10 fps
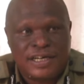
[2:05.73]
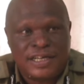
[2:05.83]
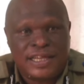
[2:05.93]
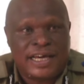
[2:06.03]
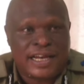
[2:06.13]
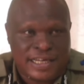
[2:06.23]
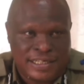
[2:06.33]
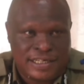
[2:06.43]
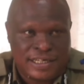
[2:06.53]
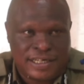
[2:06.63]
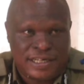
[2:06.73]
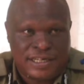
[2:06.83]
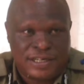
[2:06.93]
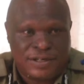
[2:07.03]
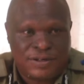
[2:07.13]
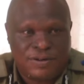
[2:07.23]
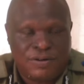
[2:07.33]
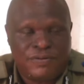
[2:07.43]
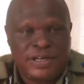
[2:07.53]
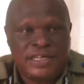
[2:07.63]
the right
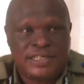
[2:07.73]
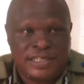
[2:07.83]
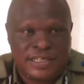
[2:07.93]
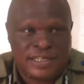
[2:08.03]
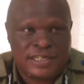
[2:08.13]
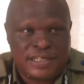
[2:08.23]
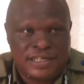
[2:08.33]
of any citizen